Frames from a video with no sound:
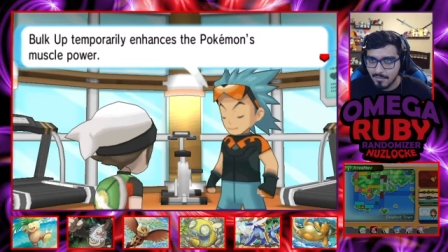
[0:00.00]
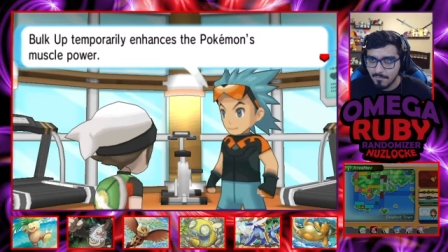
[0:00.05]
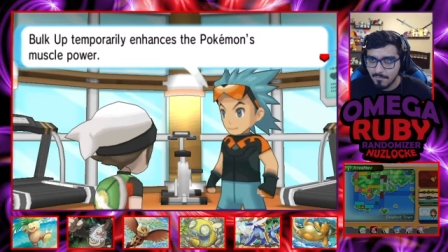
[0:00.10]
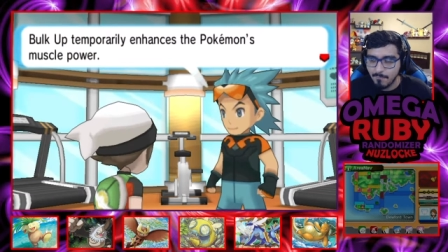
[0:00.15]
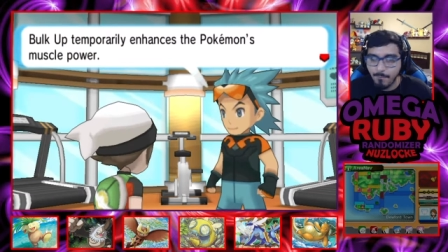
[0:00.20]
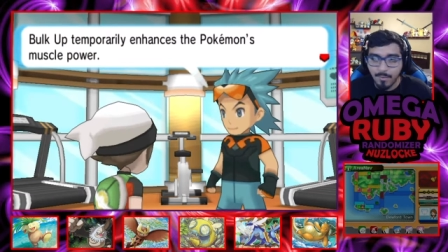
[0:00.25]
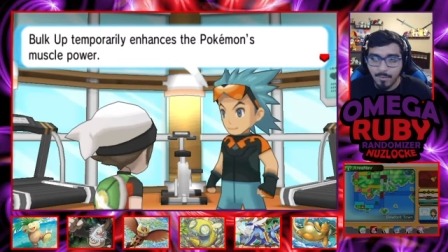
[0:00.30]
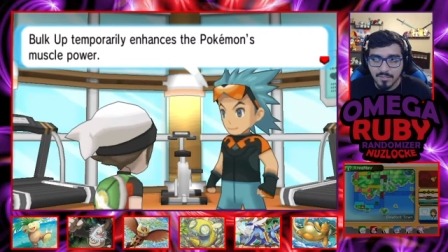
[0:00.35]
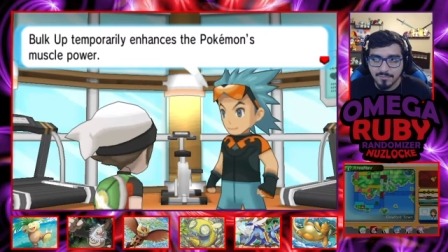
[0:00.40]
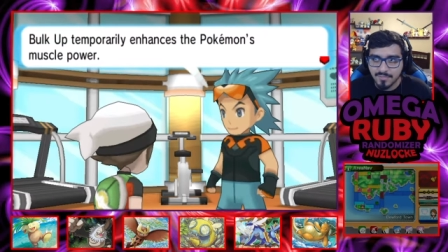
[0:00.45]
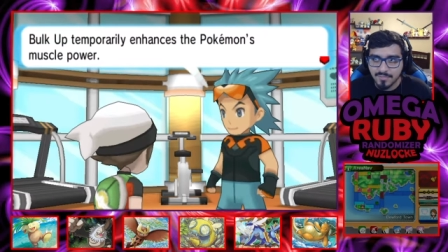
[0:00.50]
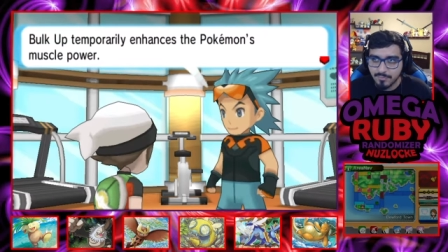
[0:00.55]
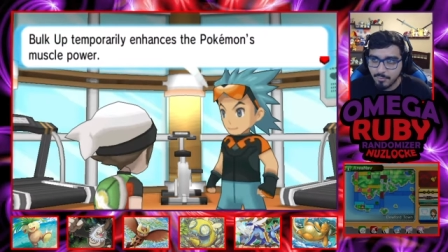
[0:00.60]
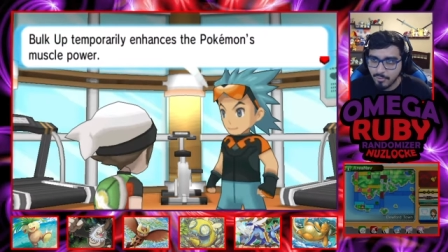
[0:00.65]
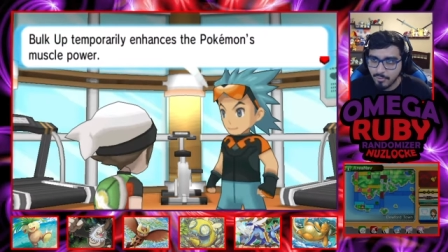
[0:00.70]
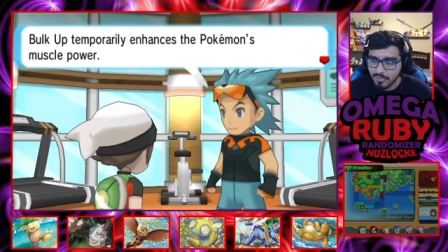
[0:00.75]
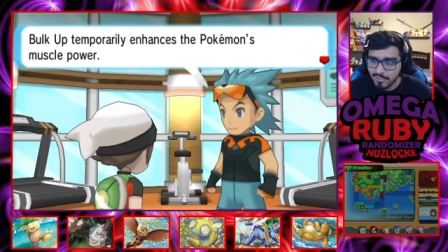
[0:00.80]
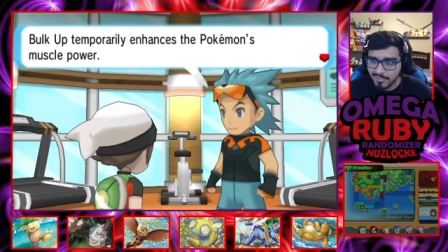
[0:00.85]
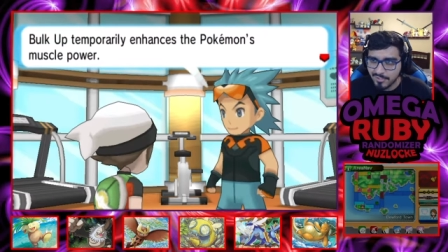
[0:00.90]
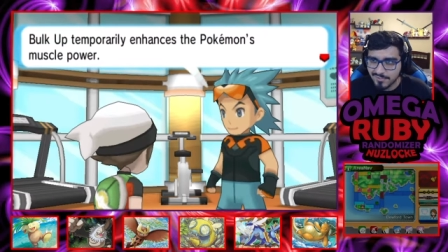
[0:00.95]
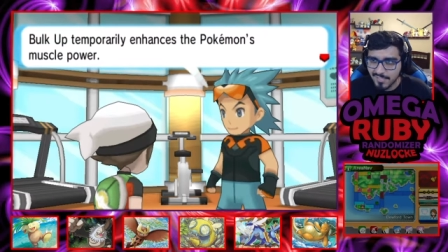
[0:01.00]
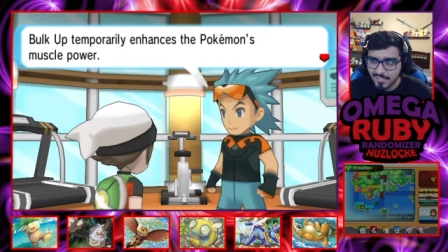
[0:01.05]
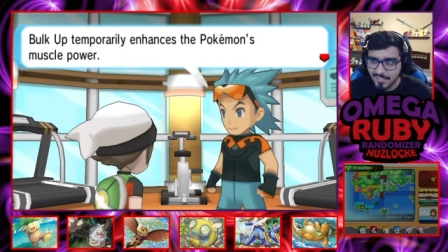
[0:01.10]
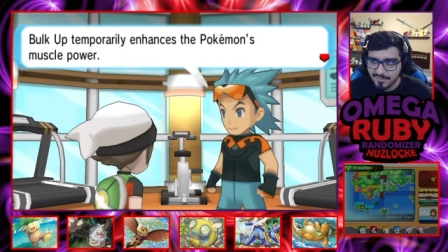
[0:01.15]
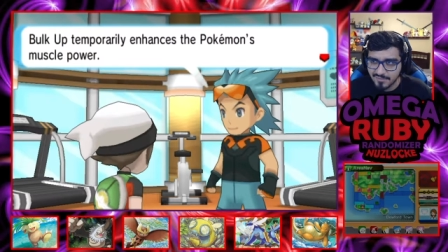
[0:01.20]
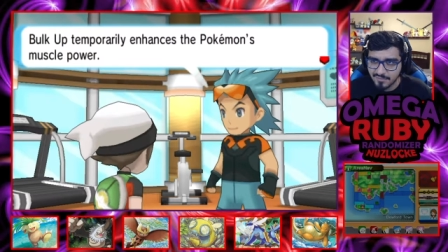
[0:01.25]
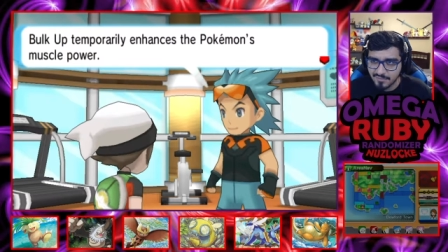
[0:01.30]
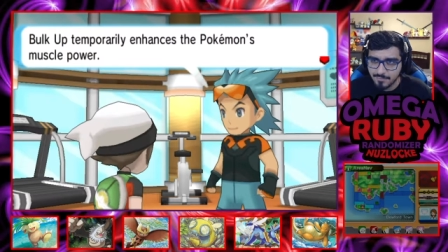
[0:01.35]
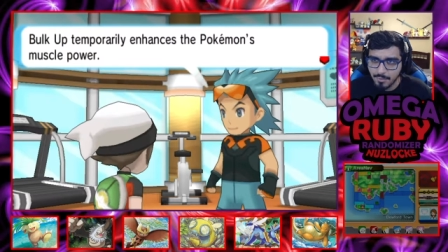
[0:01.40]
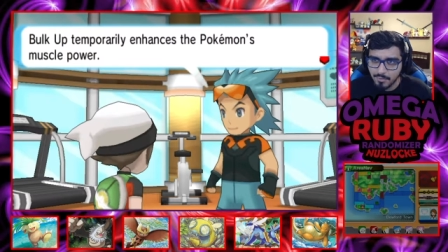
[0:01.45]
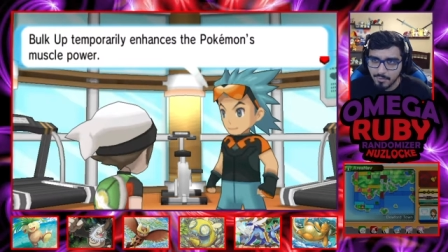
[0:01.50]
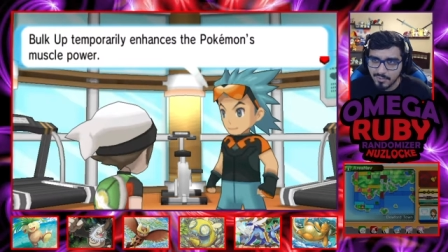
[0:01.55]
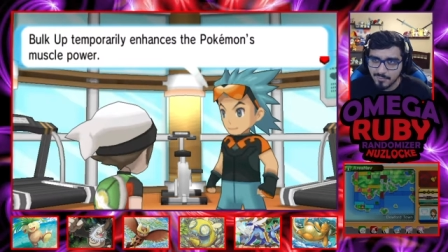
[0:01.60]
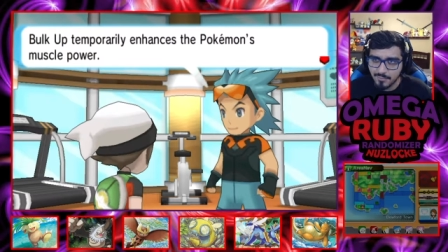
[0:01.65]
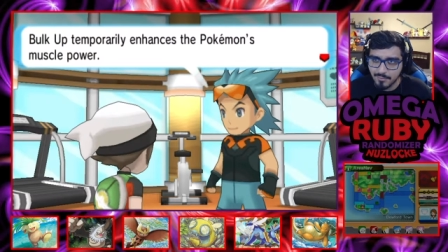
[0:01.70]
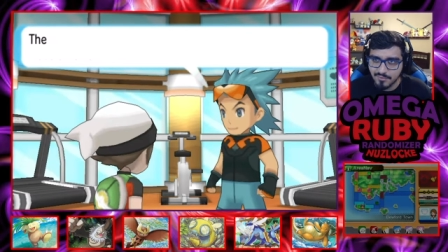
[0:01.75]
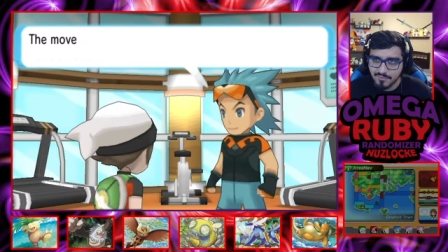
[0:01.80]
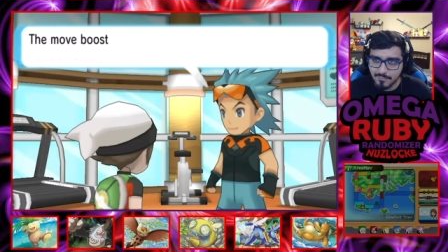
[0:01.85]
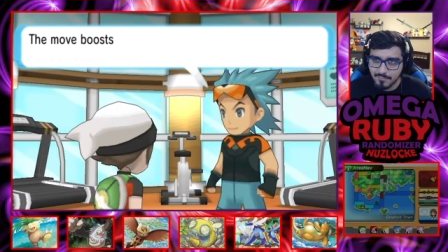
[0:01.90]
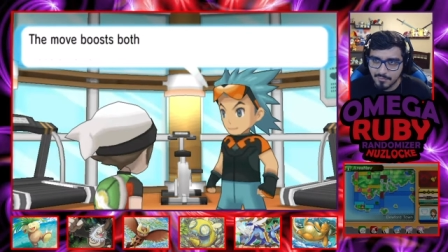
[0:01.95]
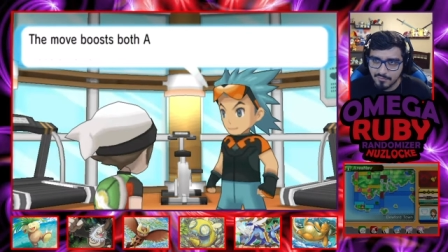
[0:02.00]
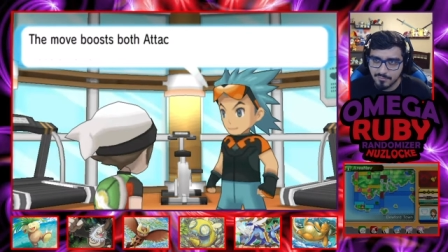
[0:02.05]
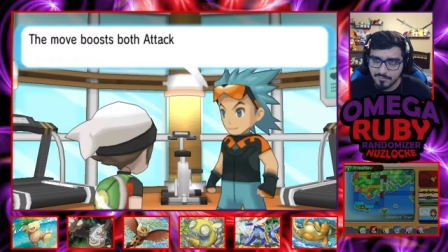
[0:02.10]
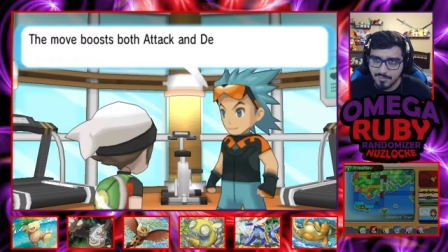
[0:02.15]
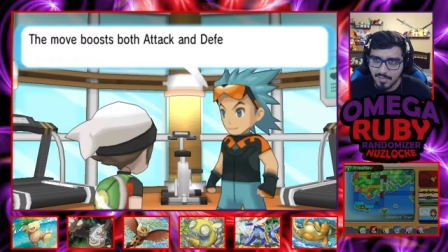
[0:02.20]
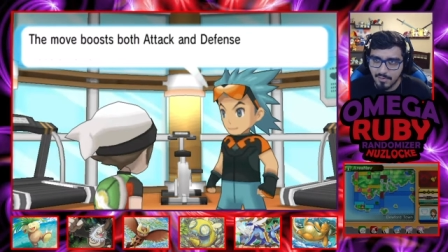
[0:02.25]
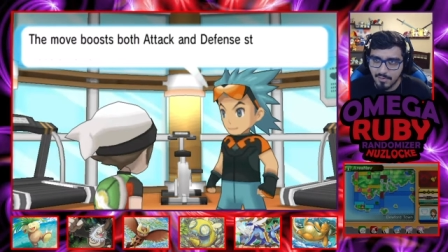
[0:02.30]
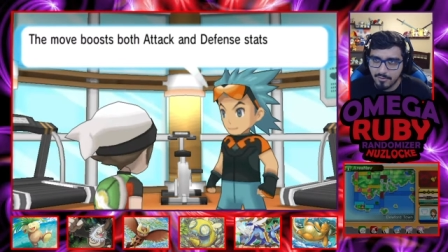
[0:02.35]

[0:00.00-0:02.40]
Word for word: Bulk up temporarily enhances the Pokemon's muscle power.